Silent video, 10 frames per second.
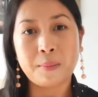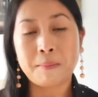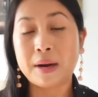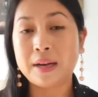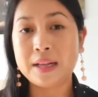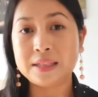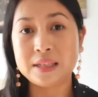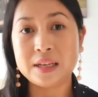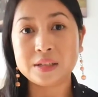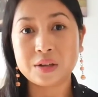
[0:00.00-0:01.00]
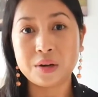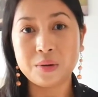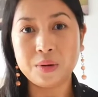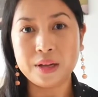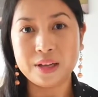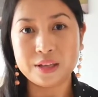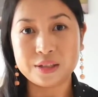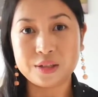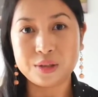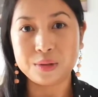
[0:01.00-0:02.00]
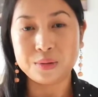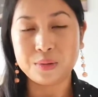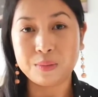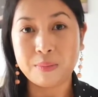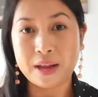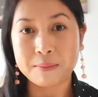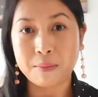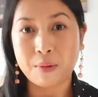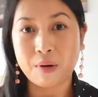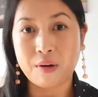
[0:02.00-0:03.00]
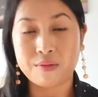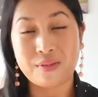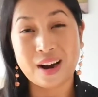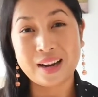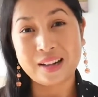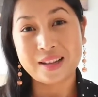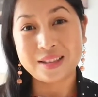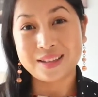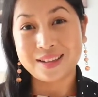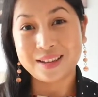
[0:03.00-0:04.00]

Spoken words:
but this year's goal is to make more of Riley's